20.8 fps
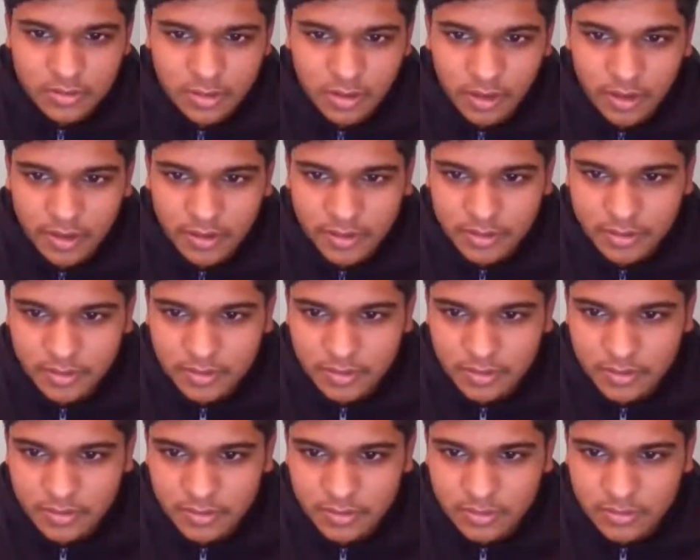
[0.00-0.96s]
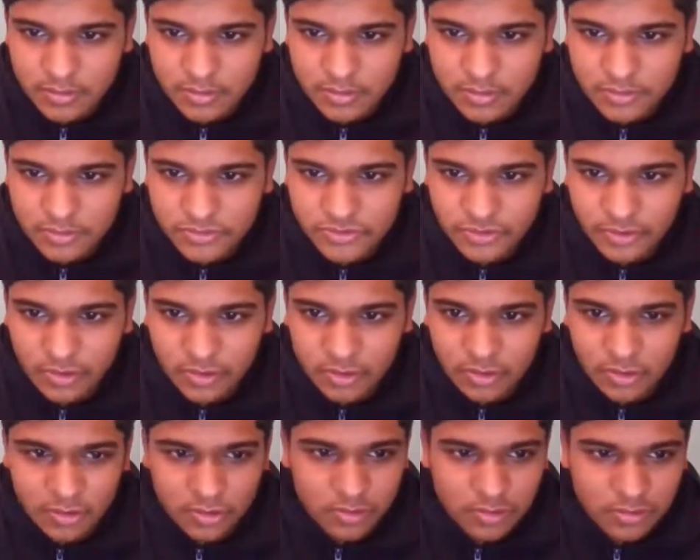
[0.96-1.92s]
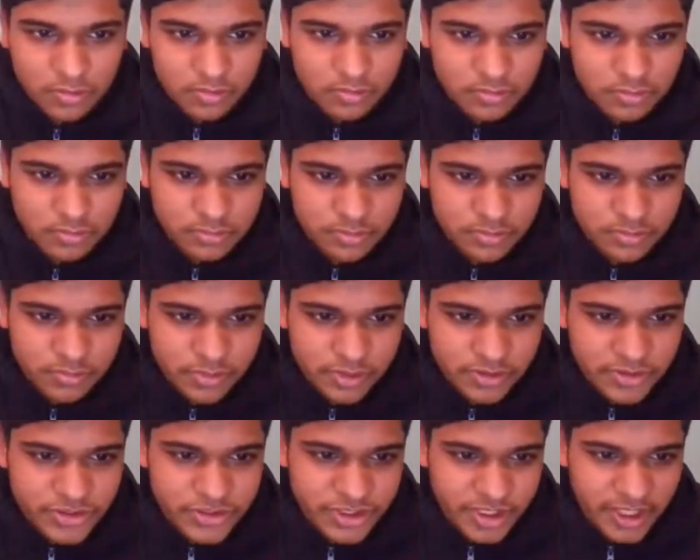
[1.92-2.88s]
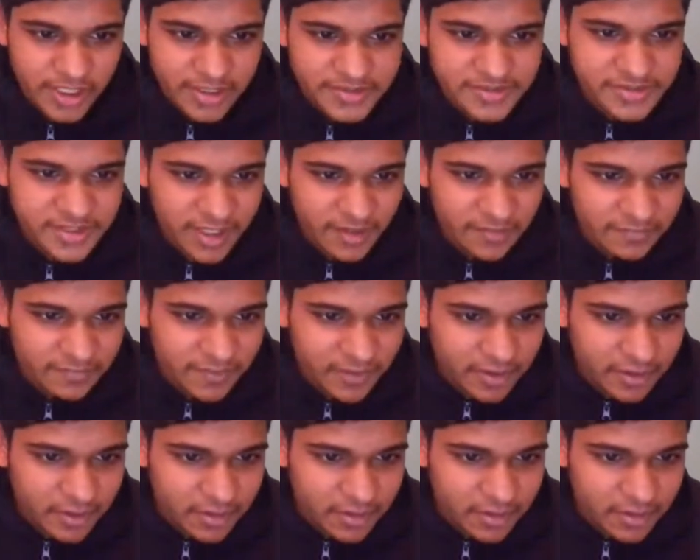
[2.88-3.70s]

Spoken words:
All right, so the Jets have